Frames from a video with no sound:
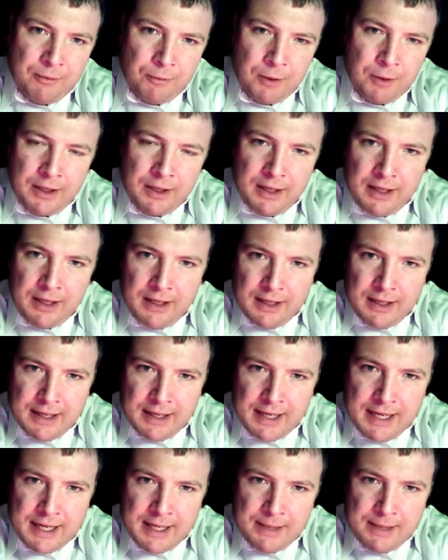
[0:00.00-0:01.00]
really
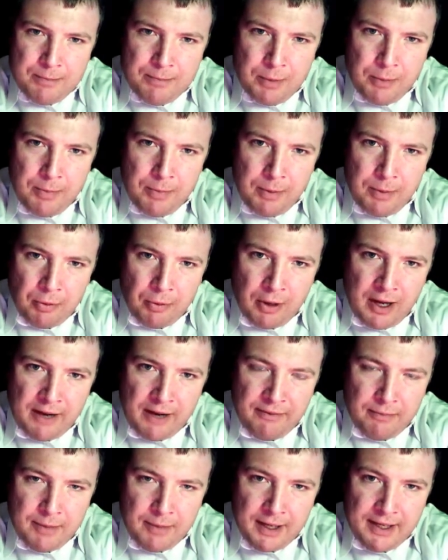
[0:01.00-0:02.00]
put people
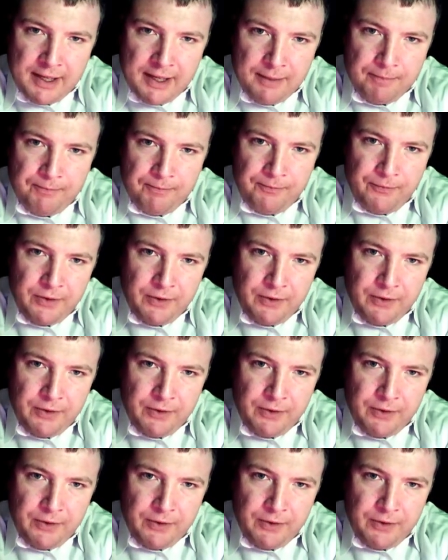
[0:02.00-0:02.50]
off about him.